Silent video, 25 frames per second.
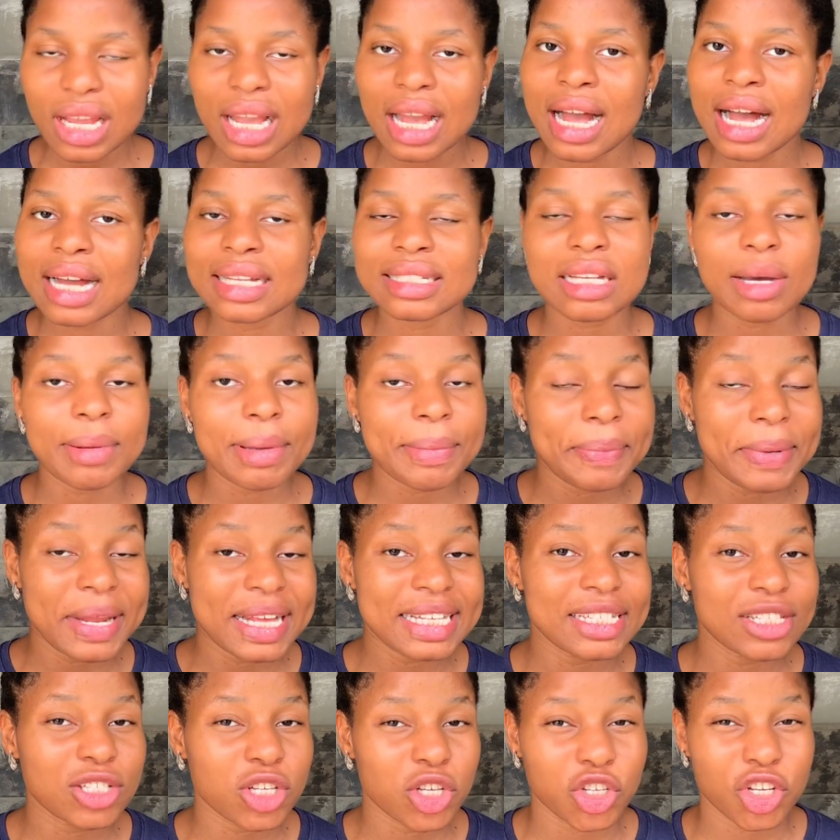as I'll be
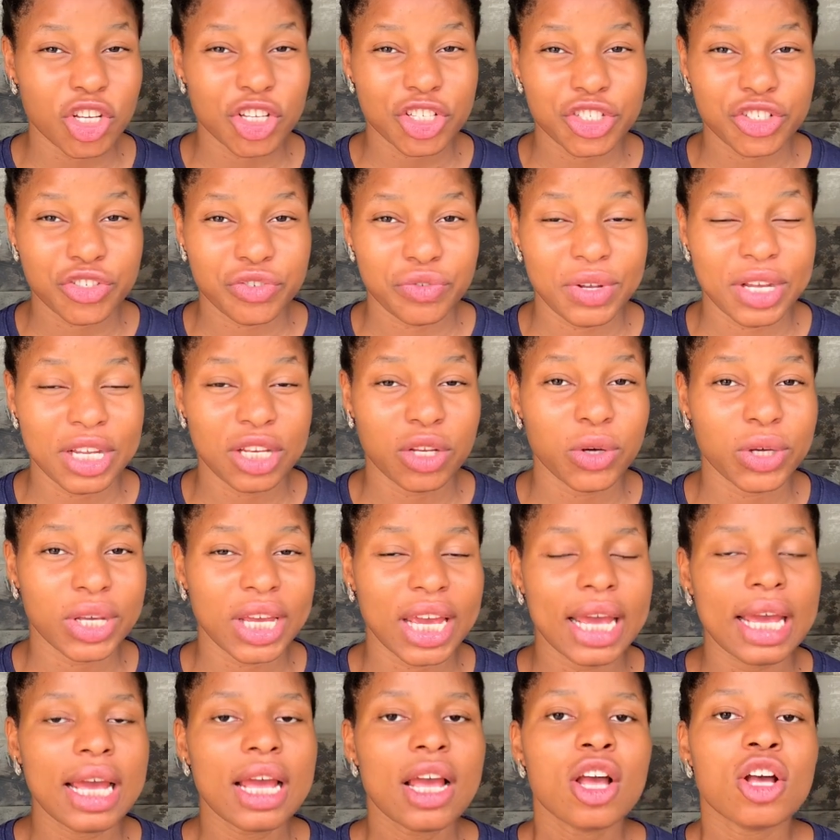placing on your screen.
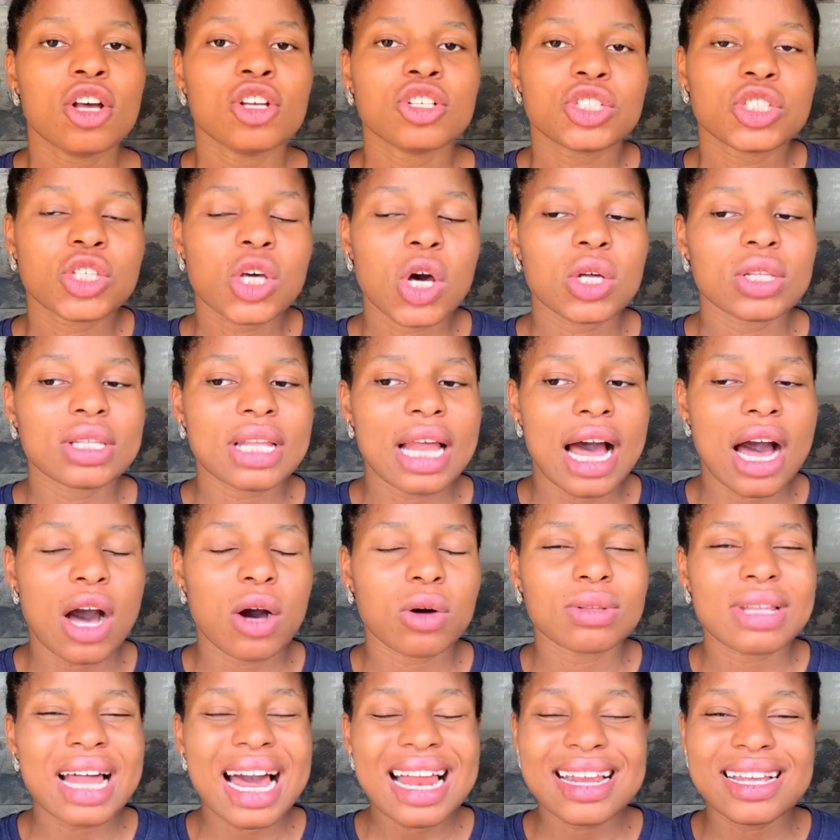Okay, so now
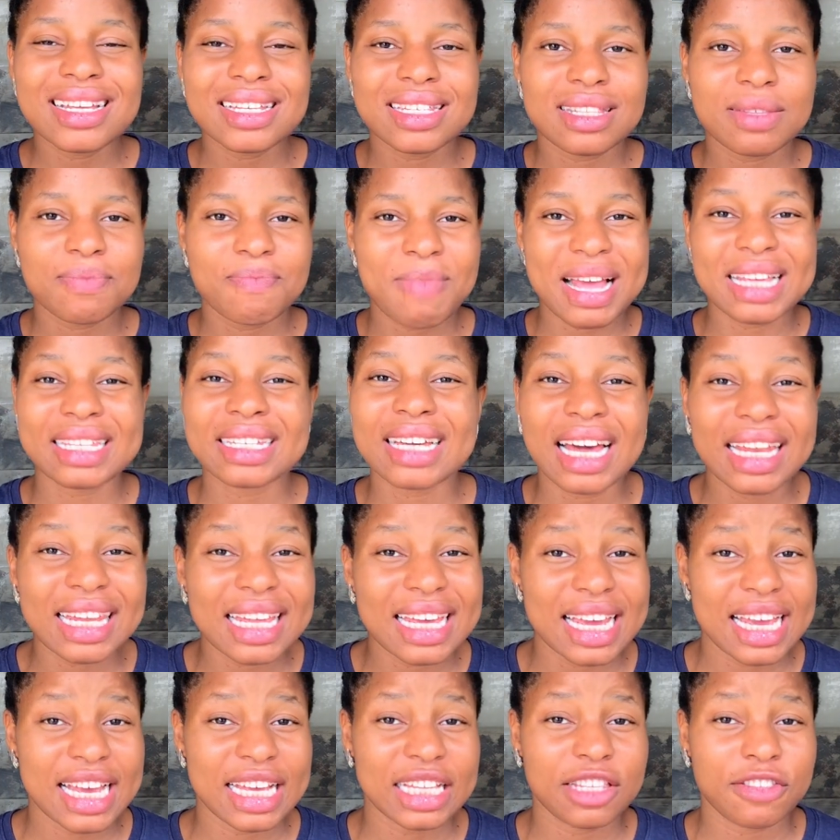that is basically
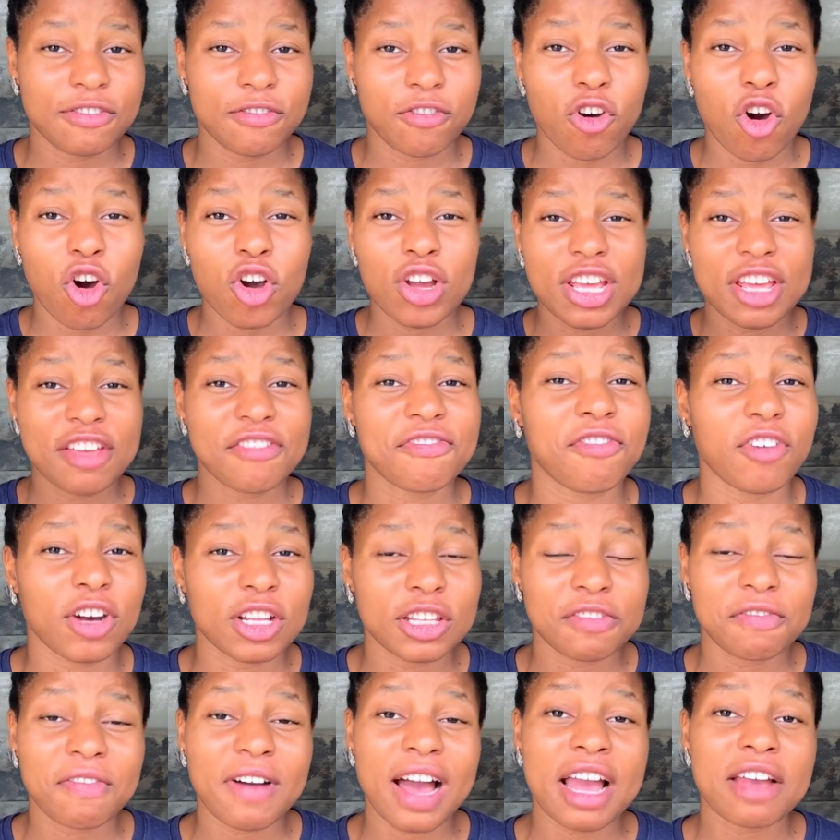it for
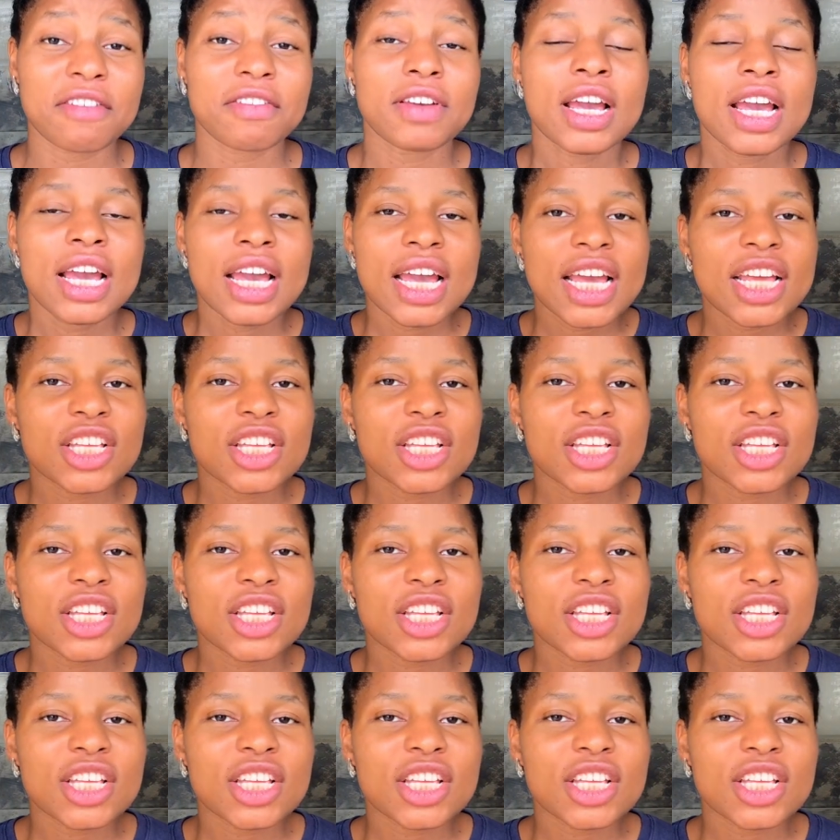E45.